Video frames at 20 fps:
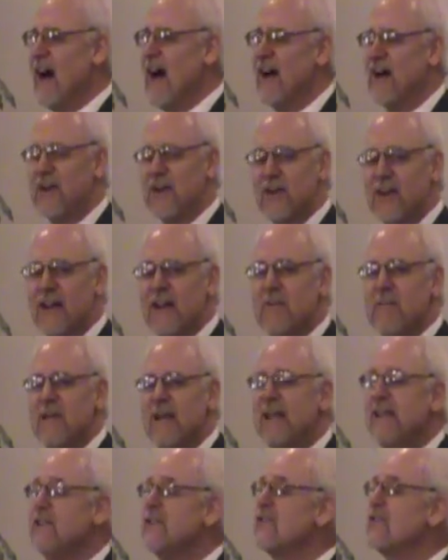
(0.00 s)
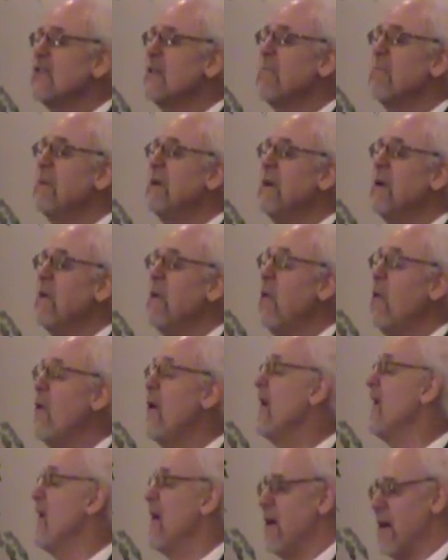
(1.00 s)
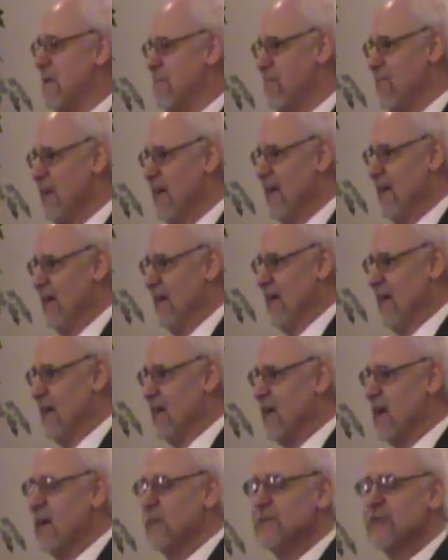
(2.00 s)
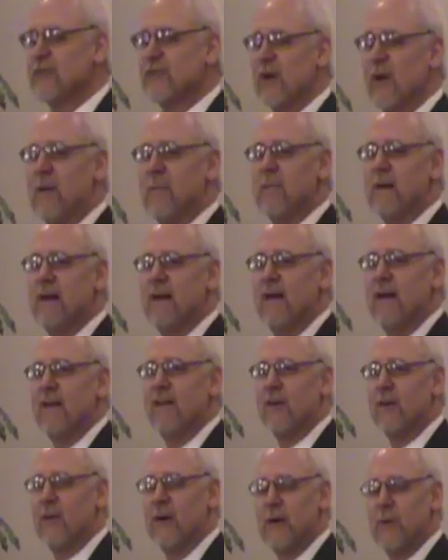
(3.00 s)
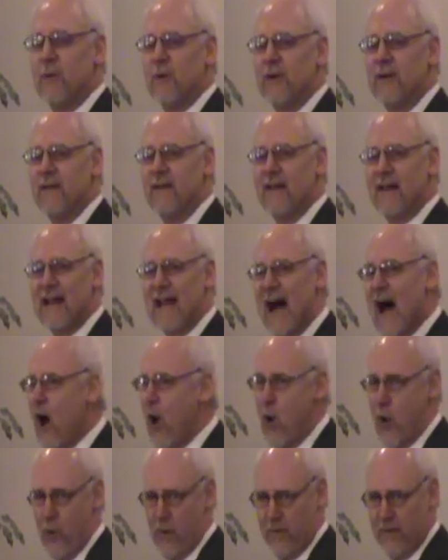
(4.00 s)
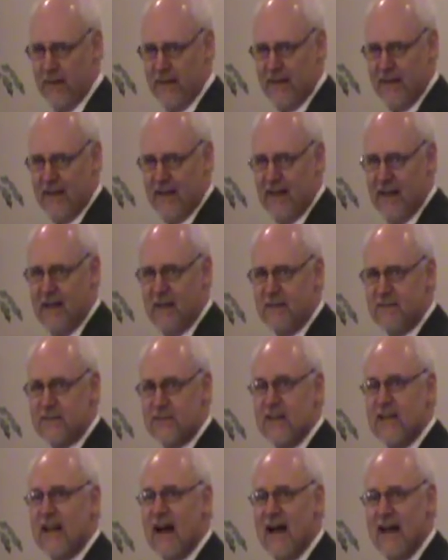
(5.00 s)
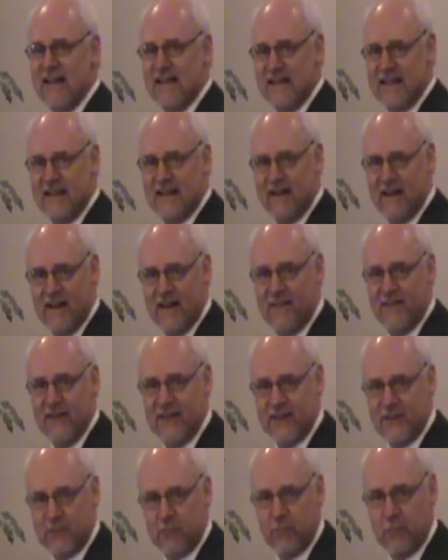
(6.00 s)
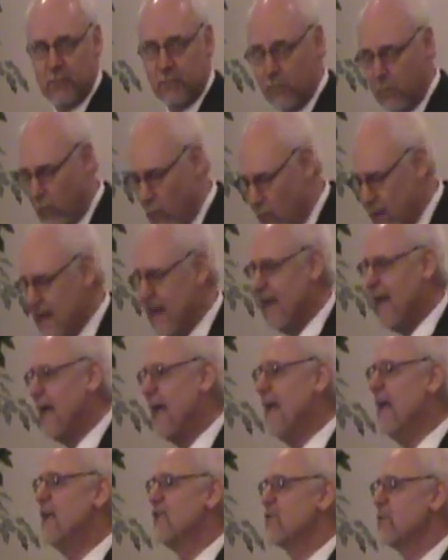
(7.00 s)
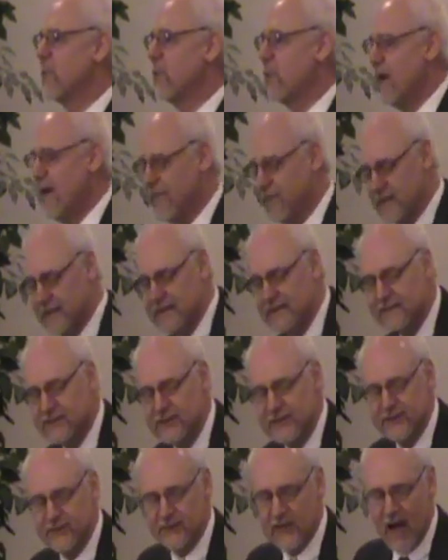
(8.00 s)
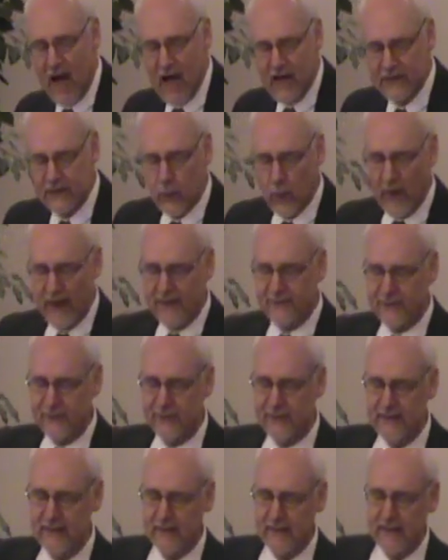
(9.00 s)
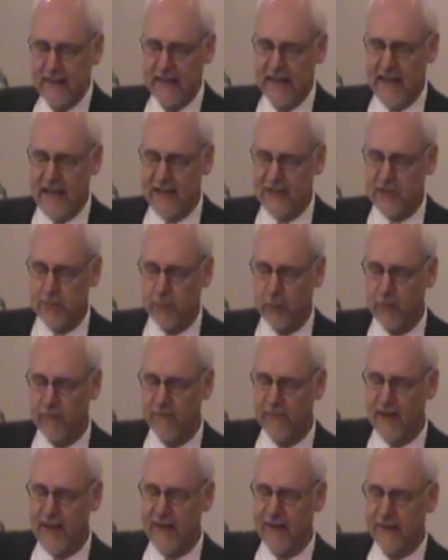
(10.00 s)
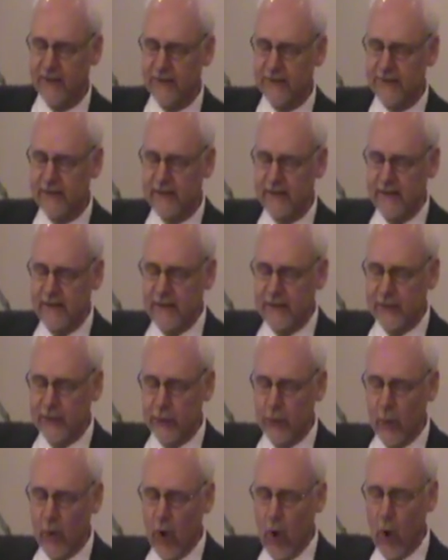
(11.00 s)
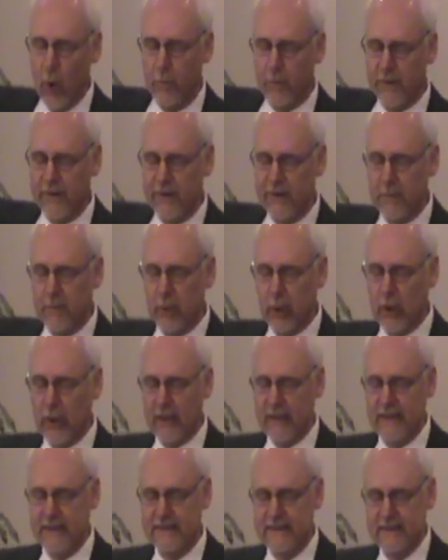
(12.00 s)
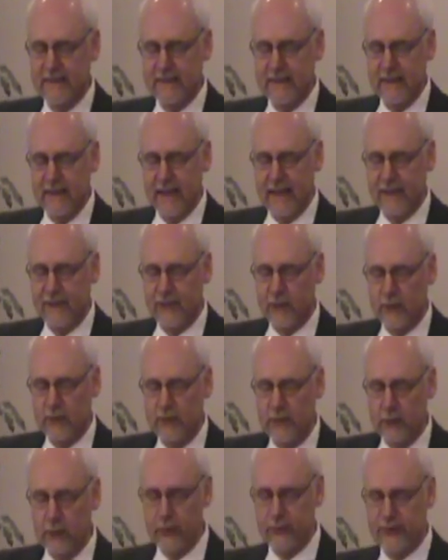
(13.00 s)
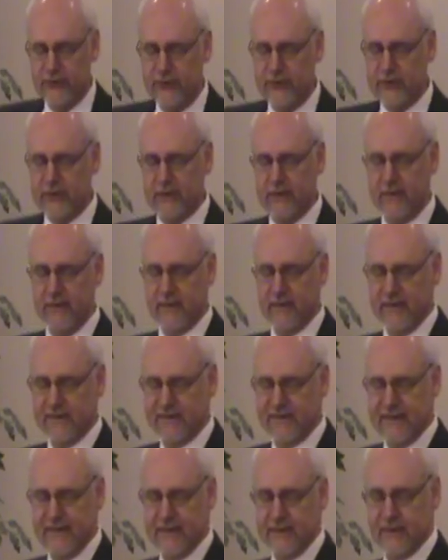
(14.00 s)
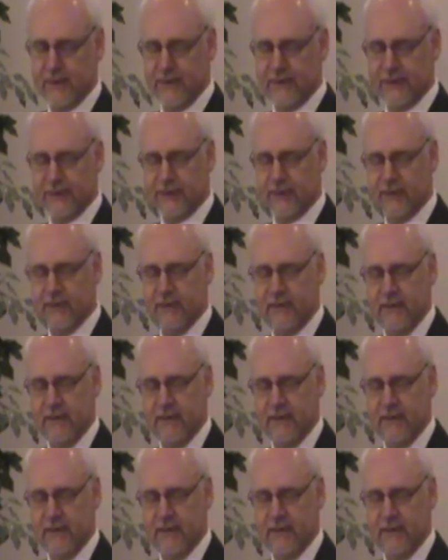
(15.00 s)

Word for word: conquer, it means to be a winner. It comes from the Greek word nikao, and it's the idea of his winning, his prevalence, his conquest. He has prevailed to open the book and to loose the seals,